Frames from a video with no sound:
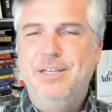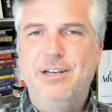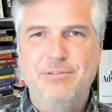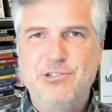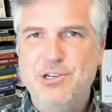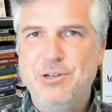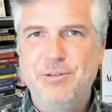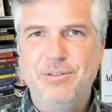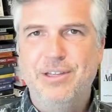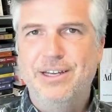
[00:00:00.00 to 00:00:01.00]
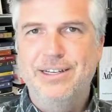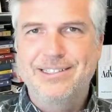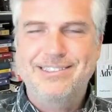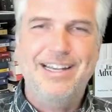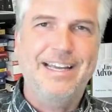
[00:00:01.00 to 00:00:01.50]
you know, June the
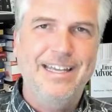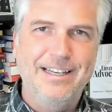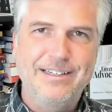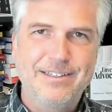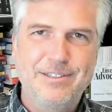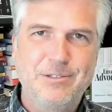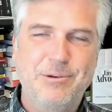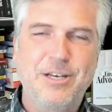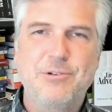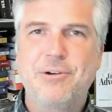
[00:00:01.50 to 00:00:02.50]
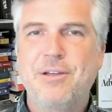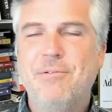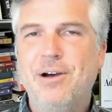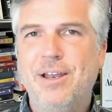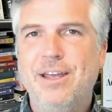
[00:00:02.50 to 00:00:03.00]
2nd,
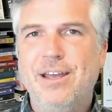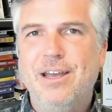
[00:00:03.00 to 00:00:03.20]
2021.